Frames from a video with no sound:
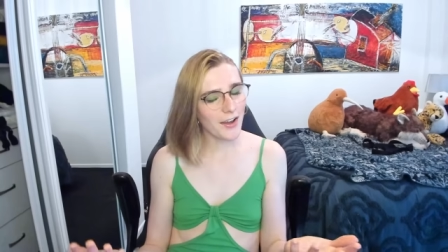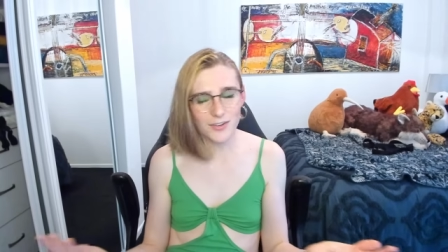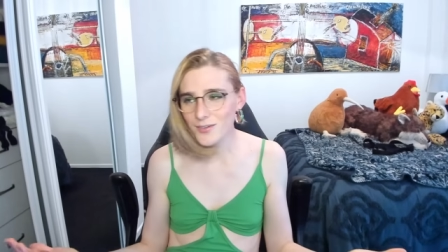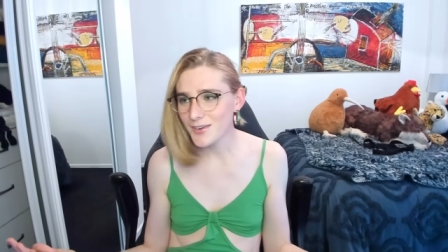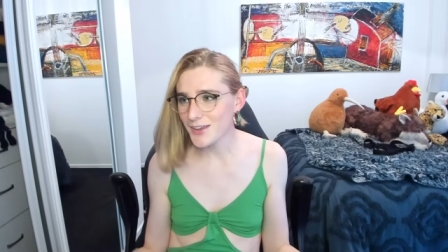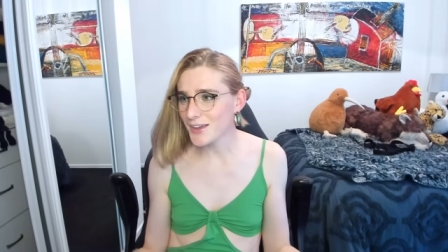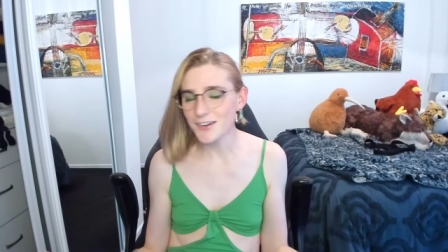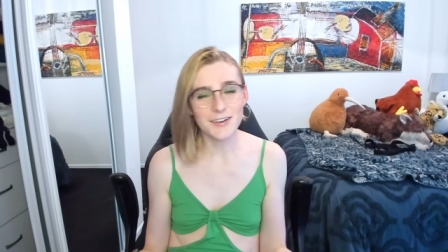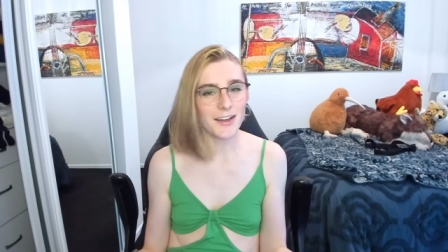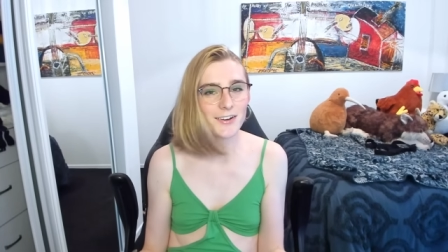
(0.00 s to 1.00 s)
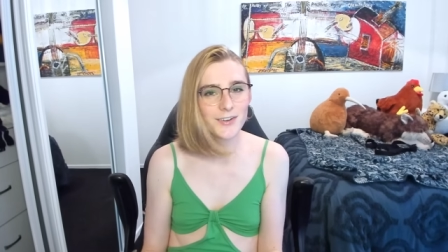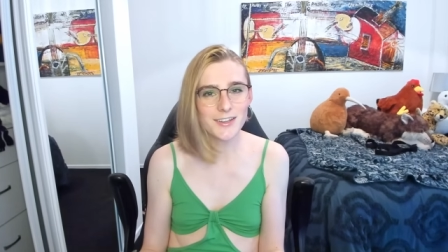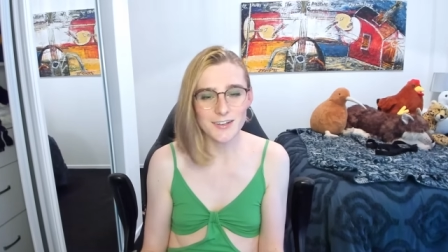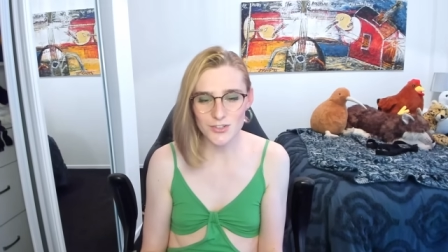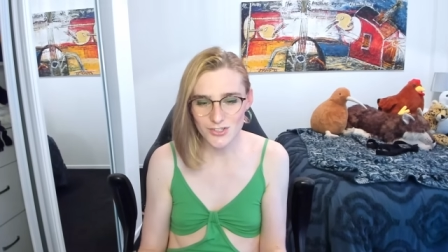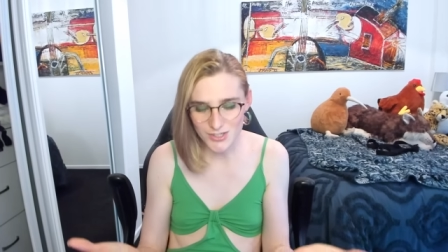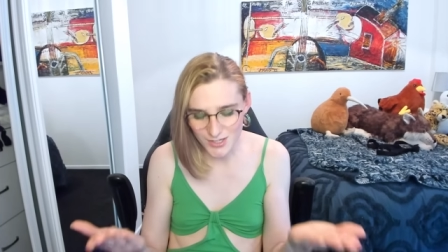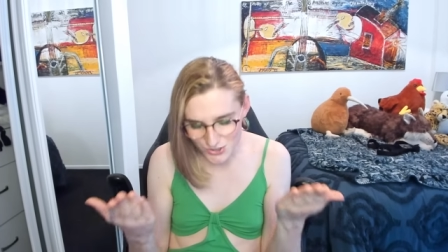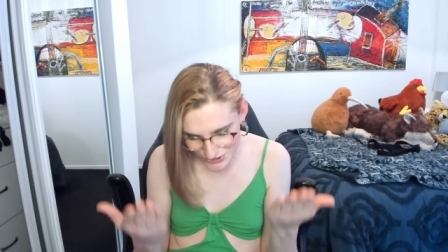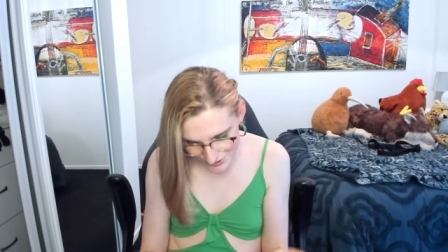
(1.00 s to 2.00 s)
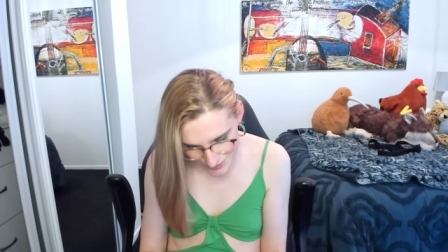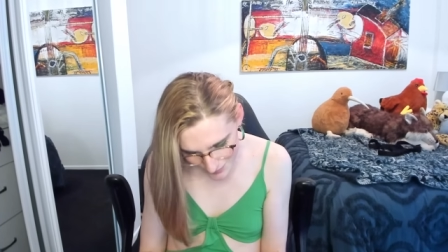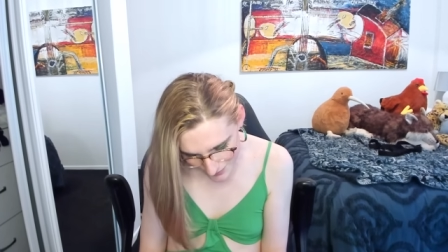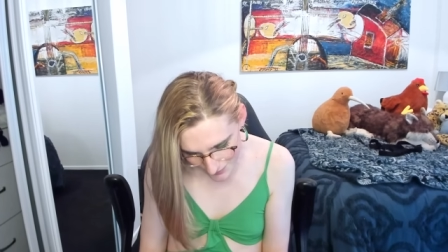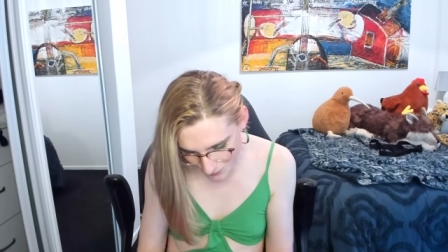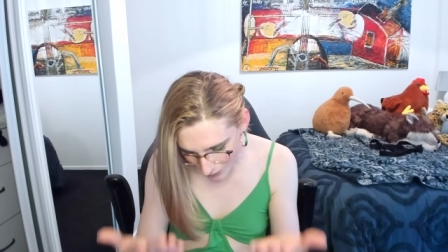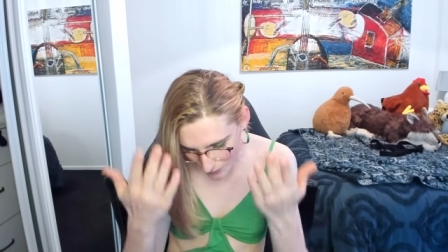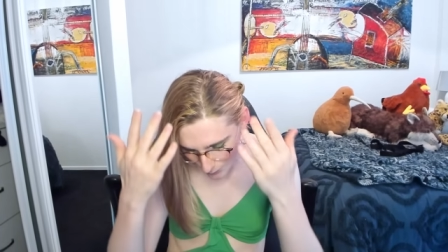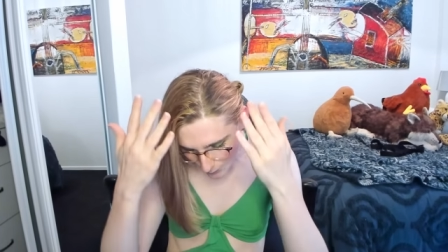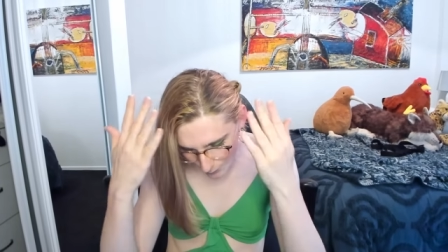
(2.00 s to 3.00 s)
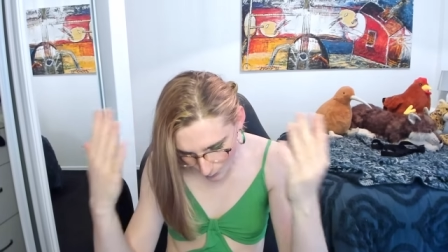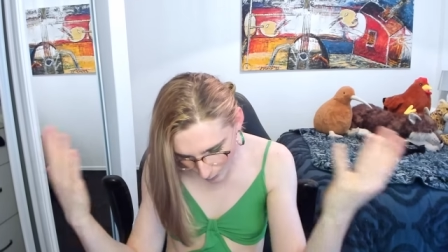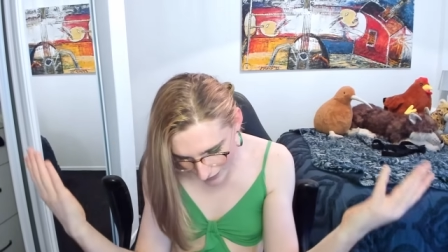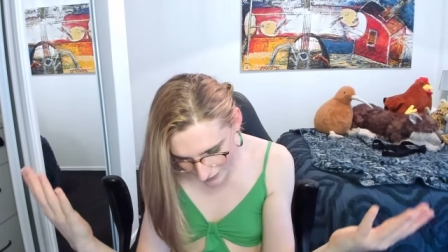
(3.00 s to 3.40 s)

don't get it. I don't get it. Just say sleepy. What? Where